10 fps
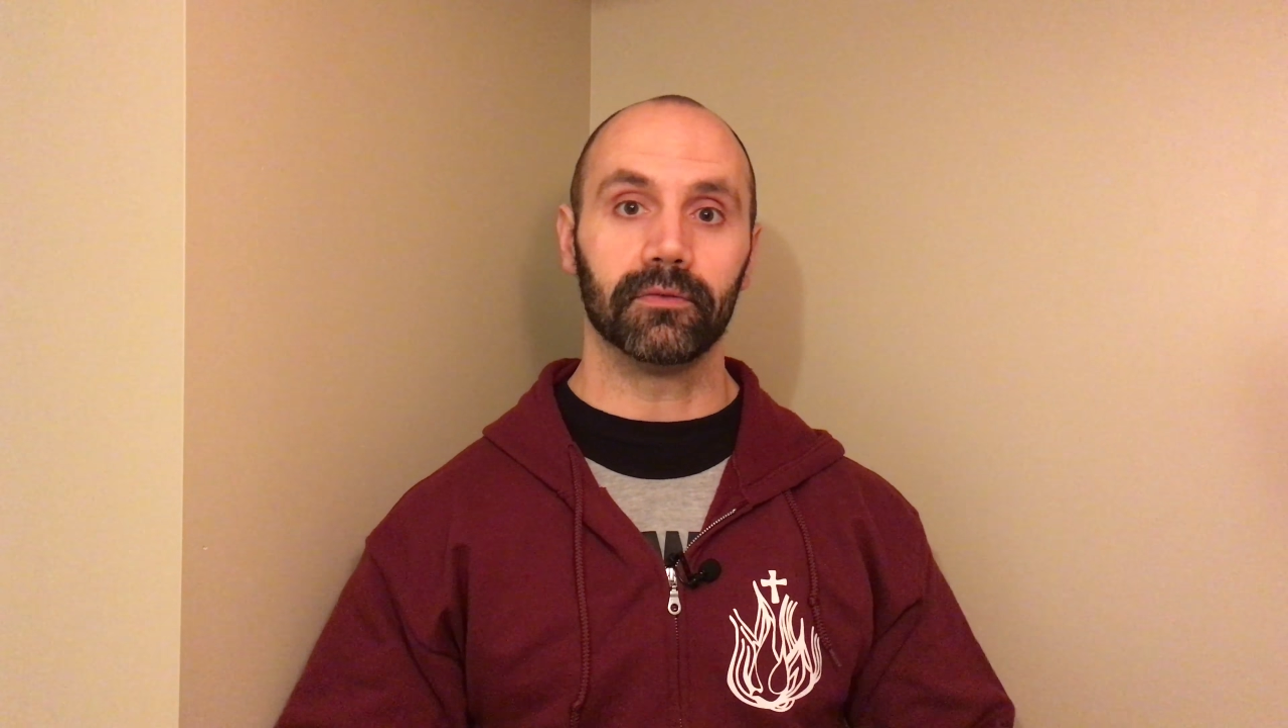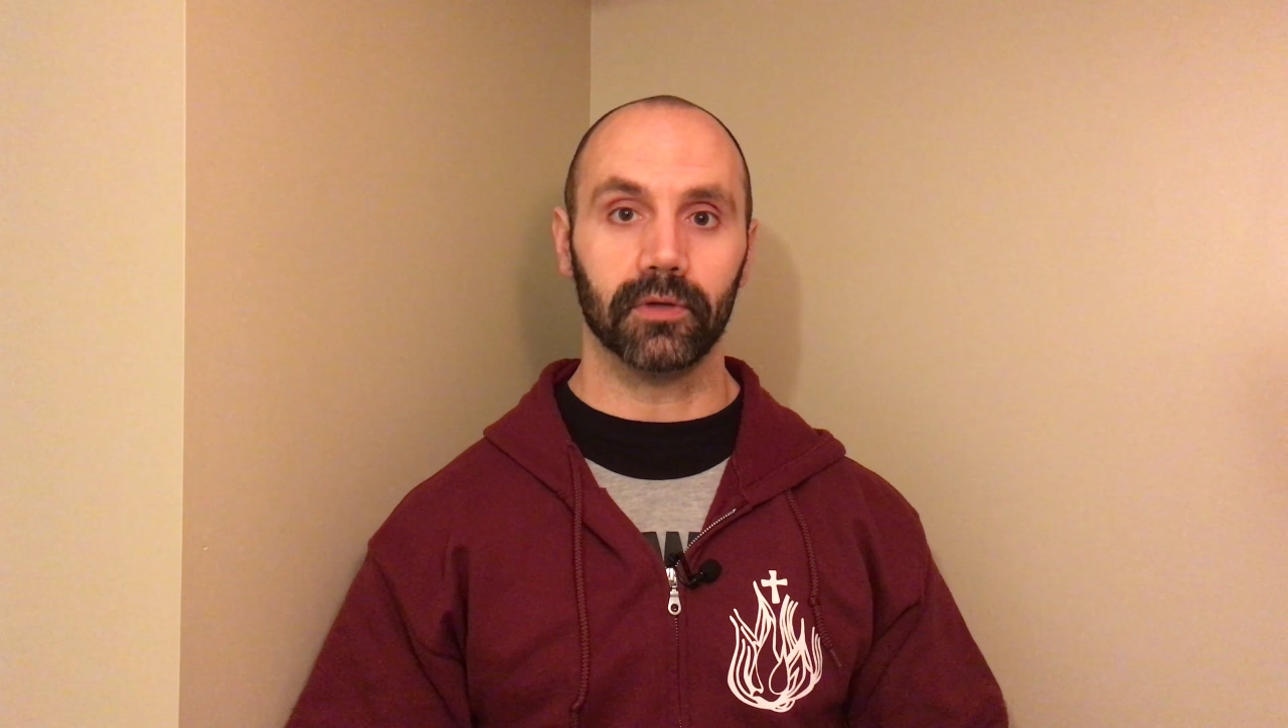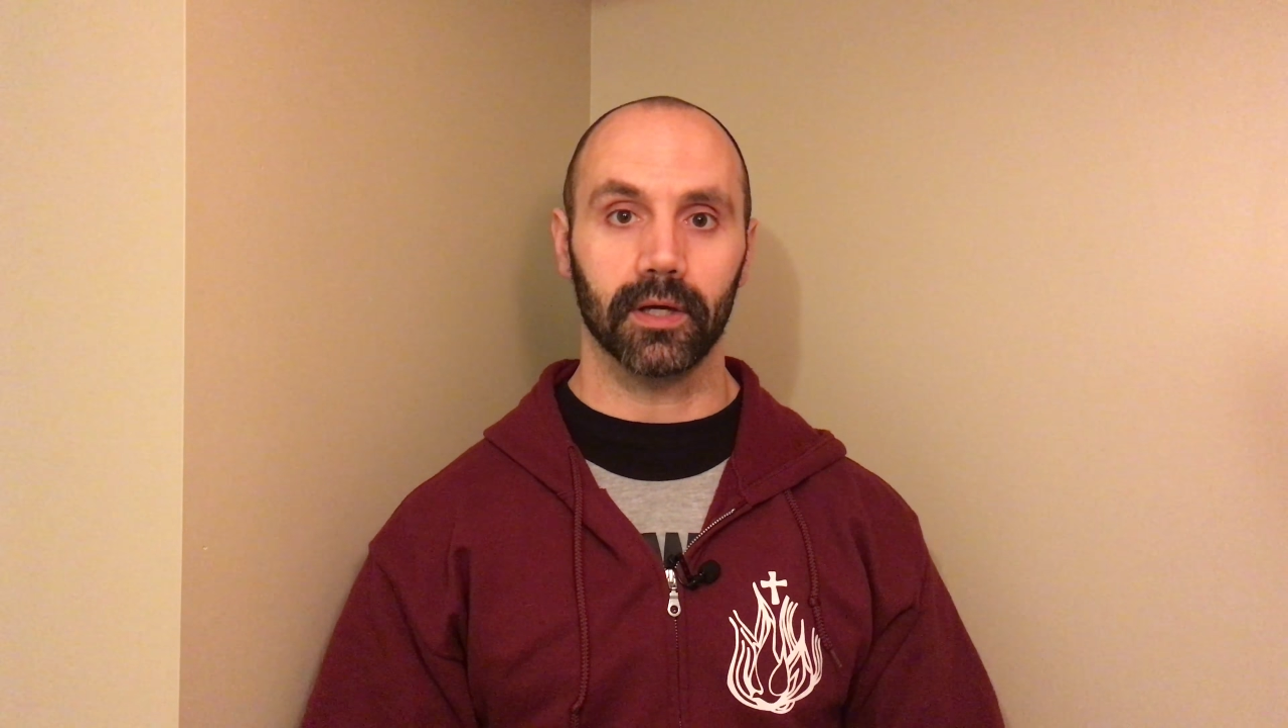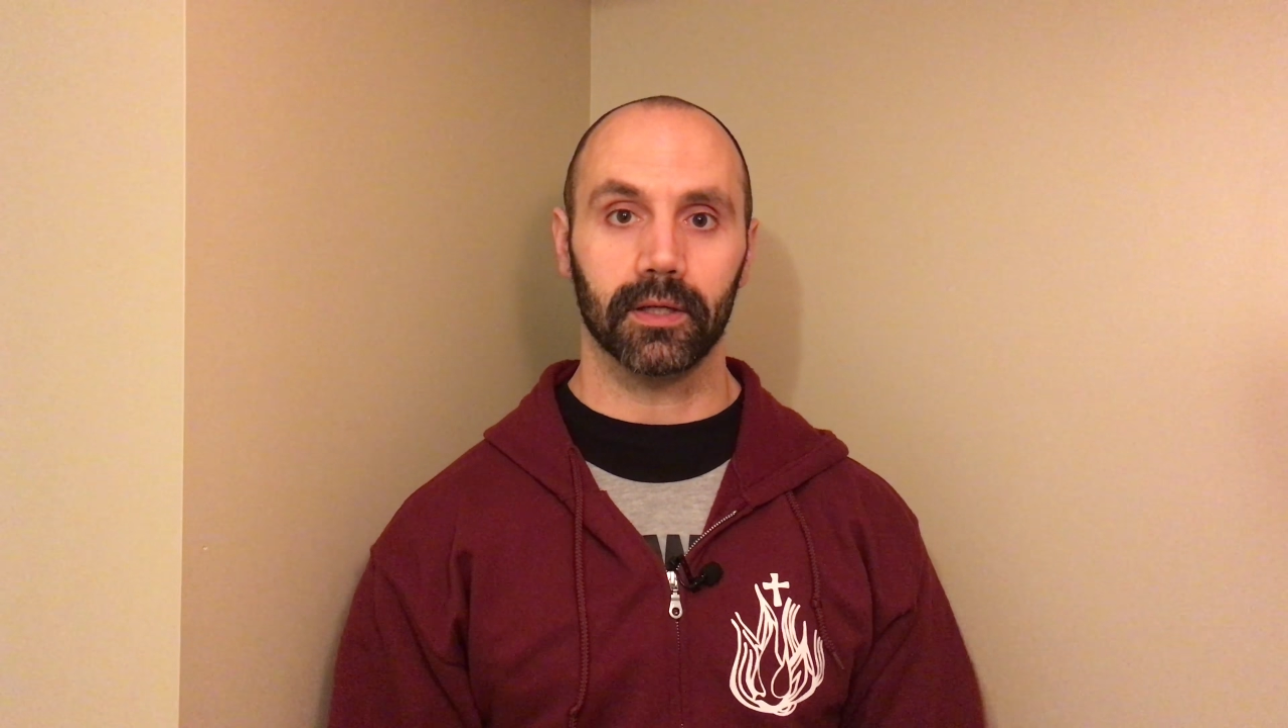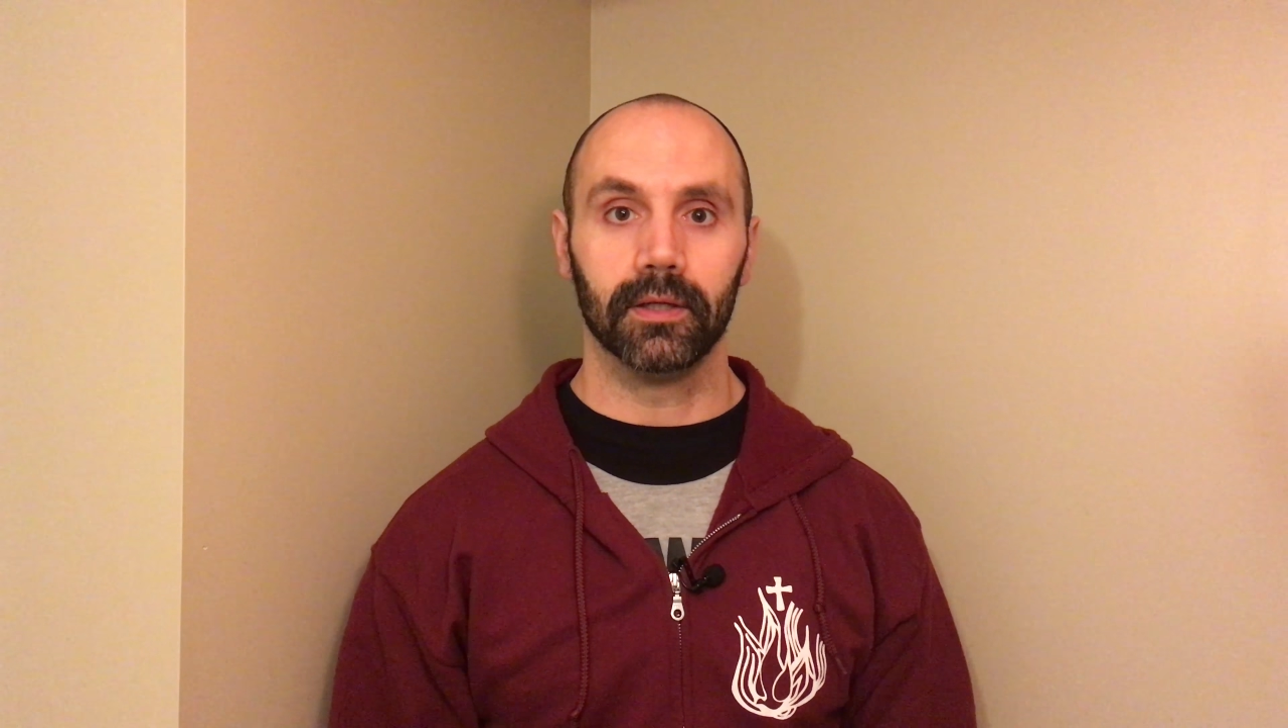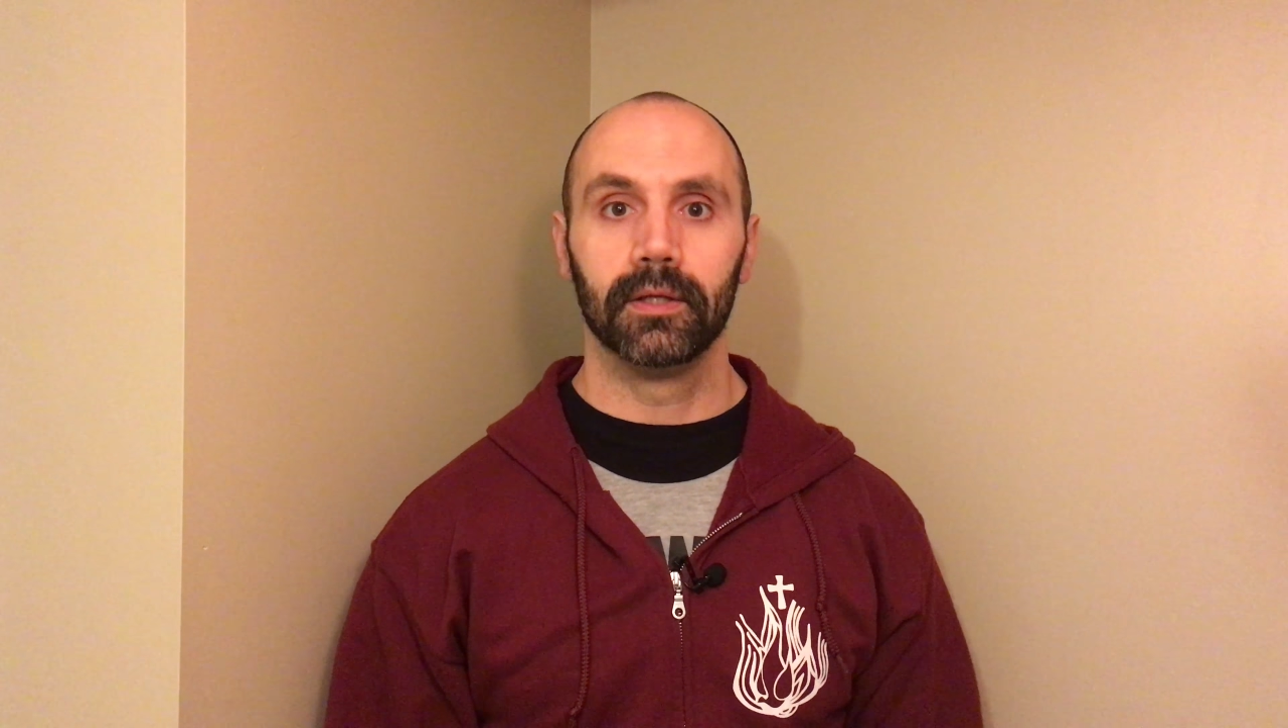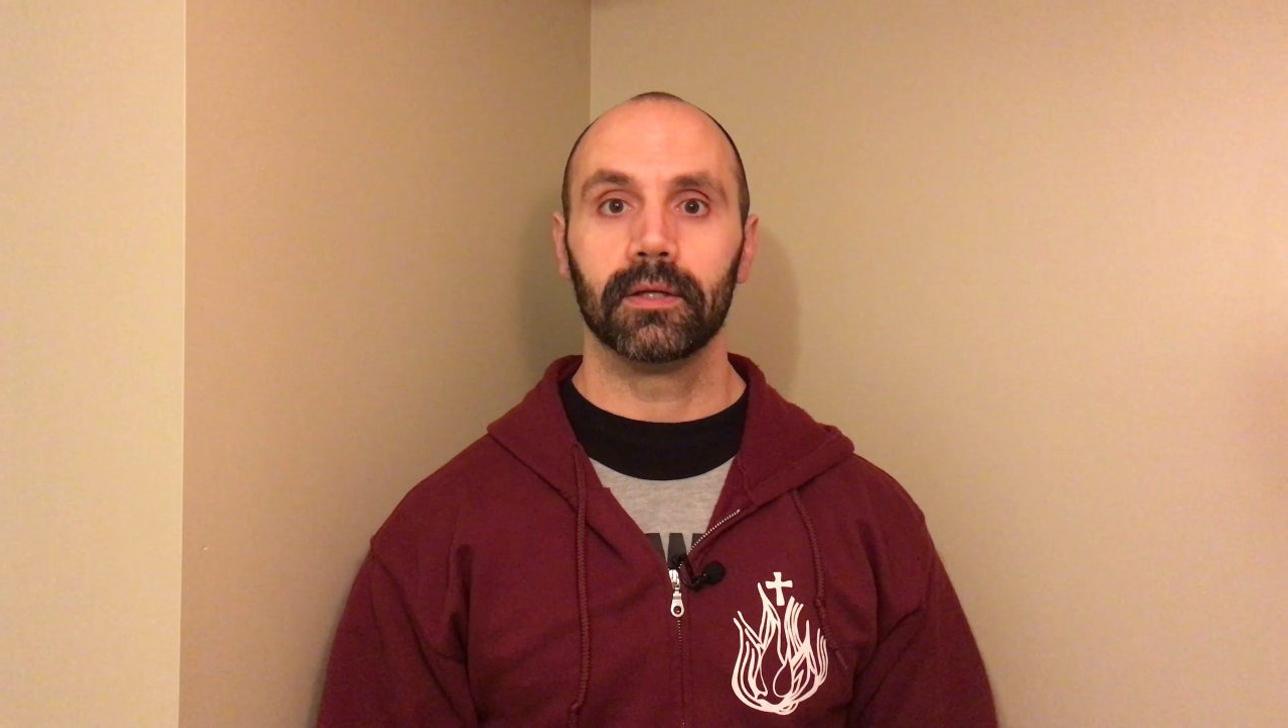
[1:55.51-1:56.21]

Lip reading: of God,